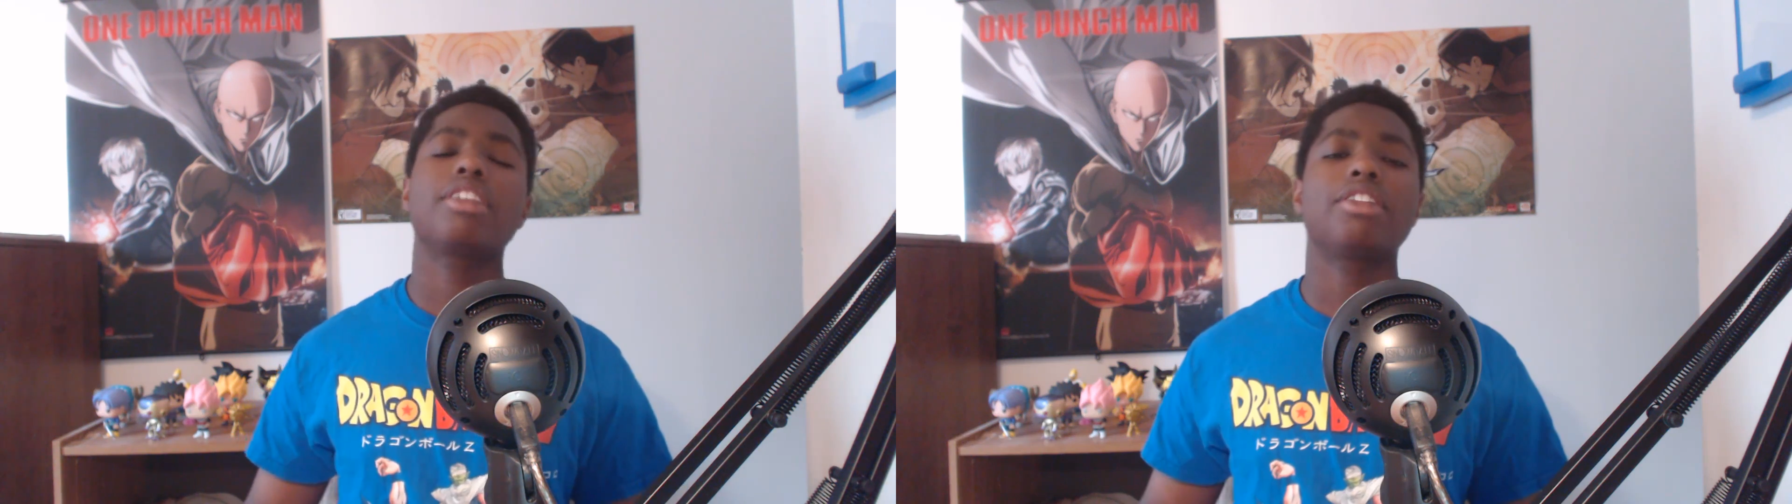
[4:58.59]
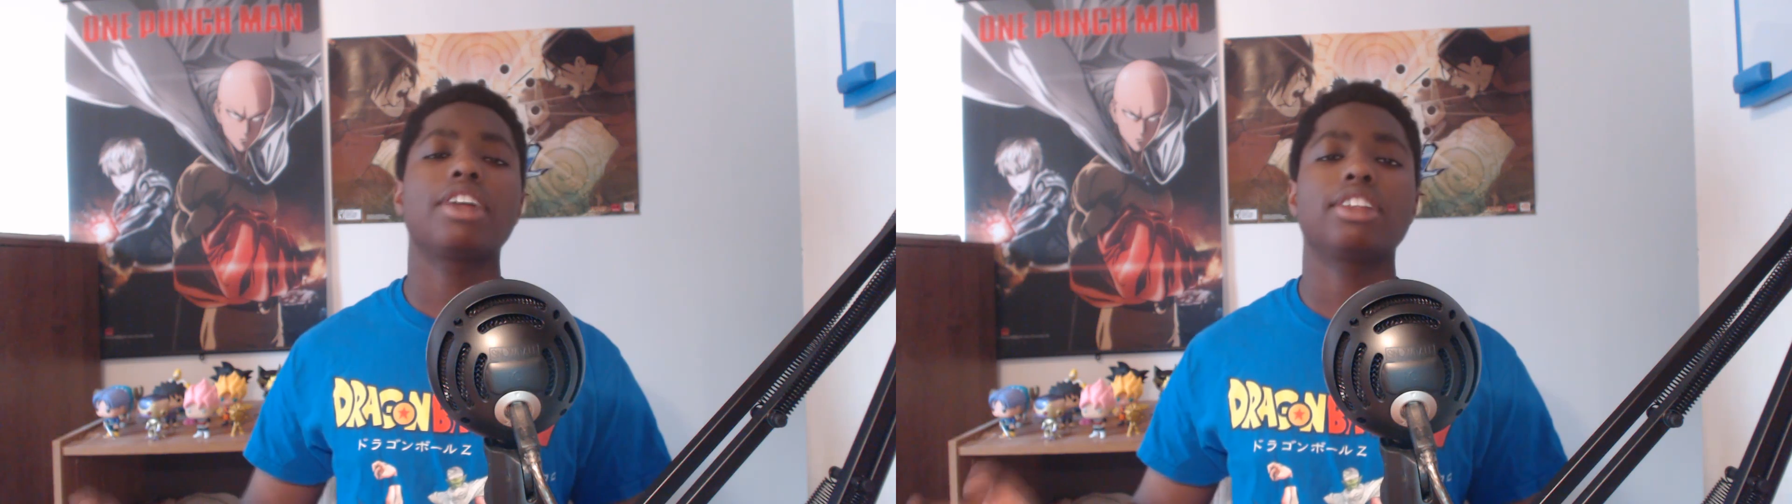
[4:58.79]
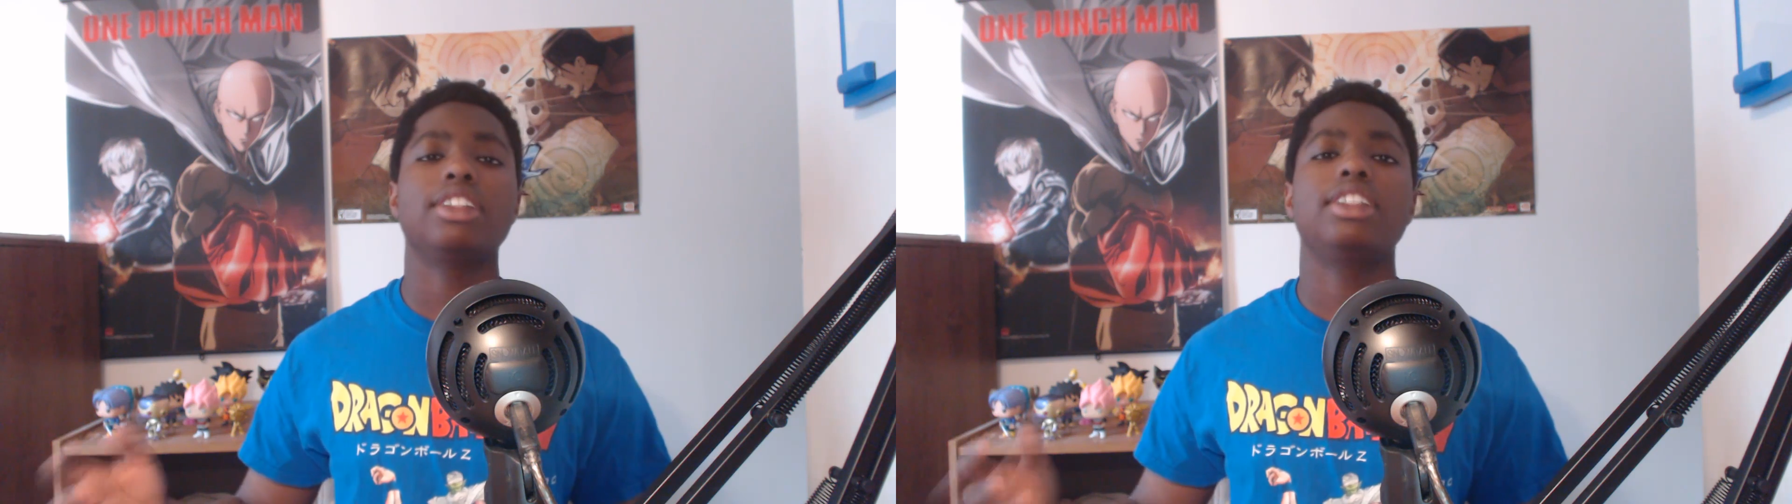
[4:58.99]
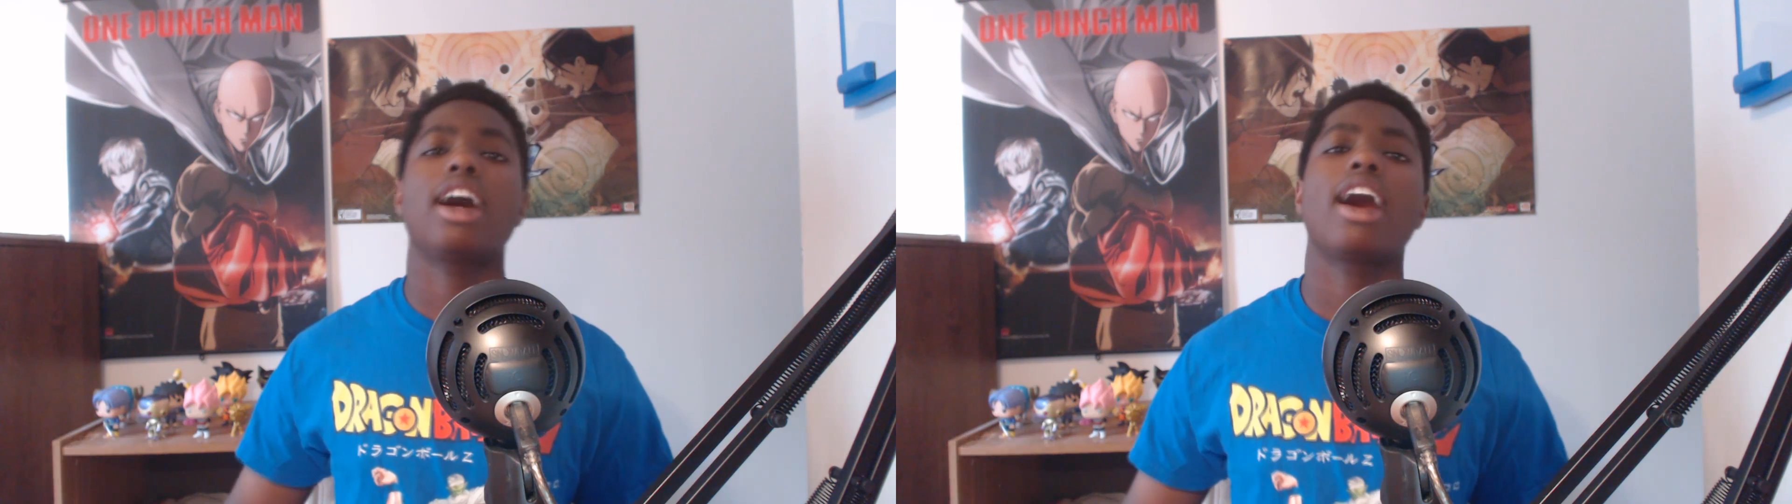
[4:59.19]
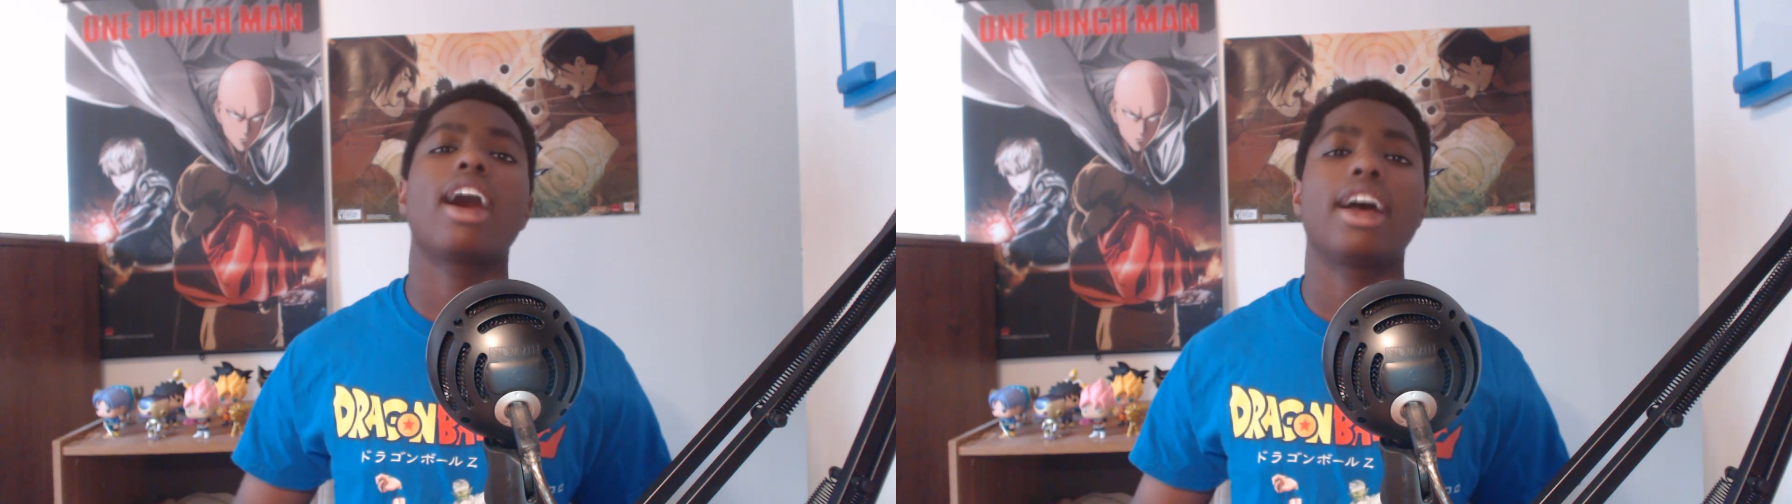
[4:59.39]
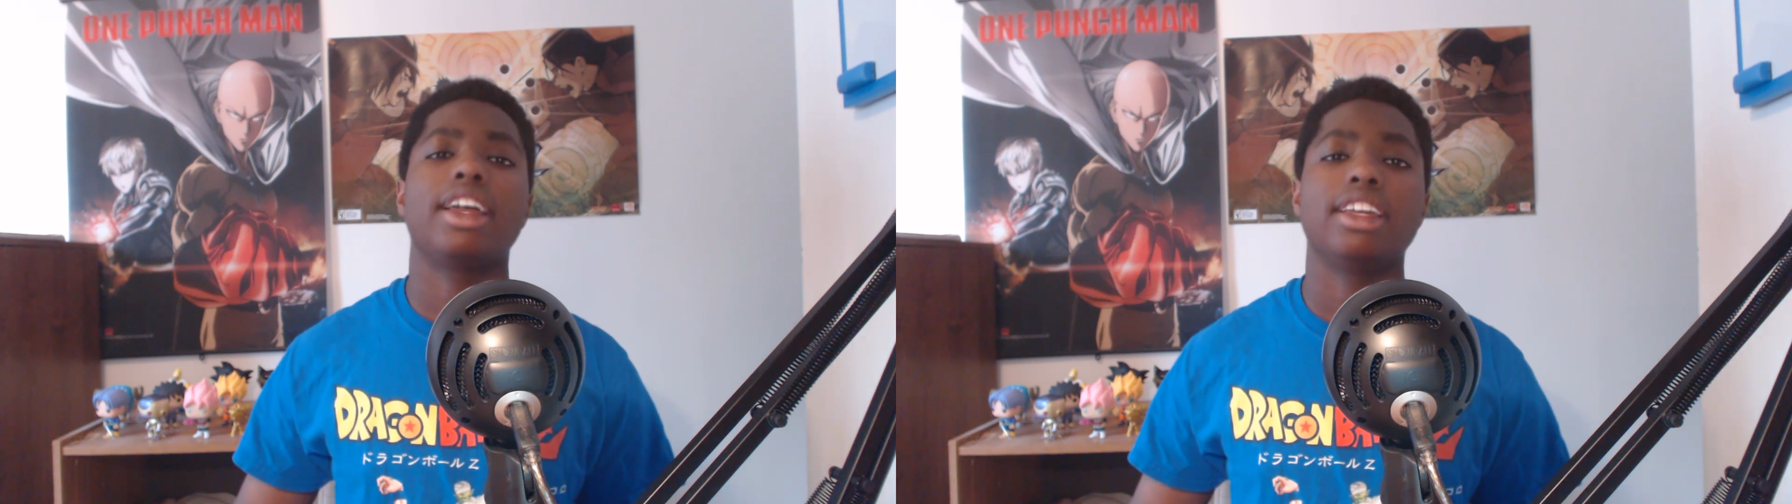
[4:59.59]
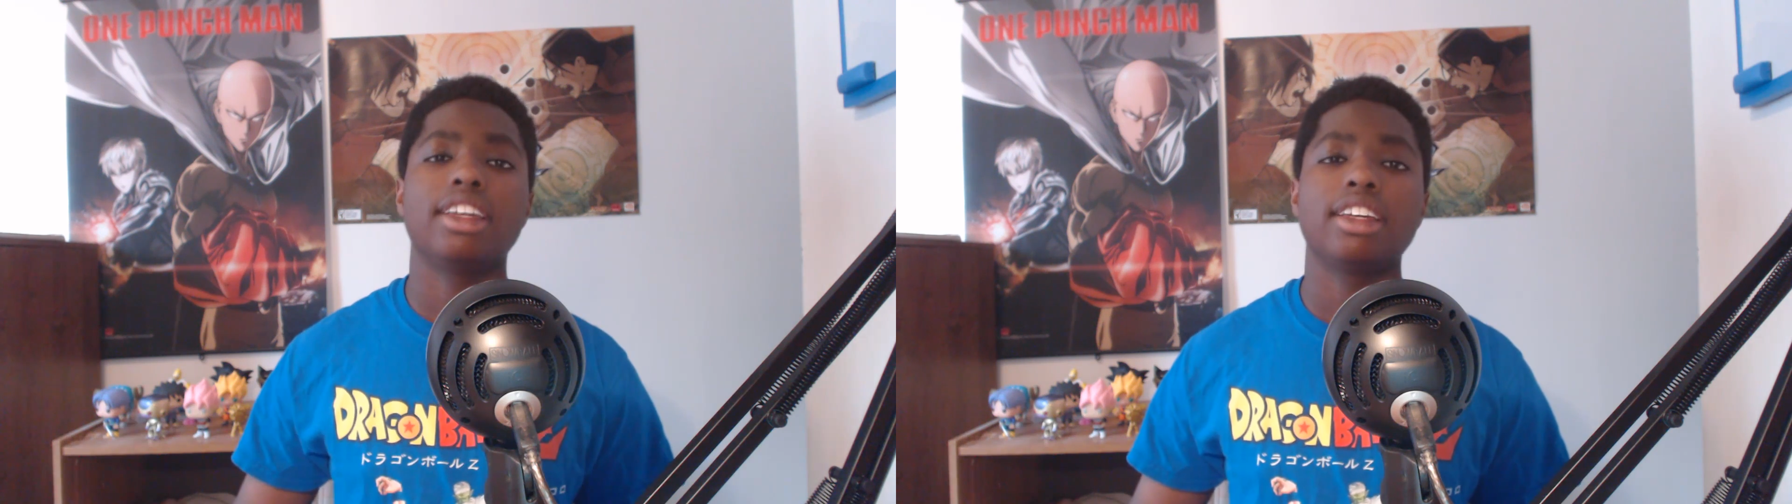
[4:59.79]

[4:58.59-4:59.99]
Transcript: would rather die.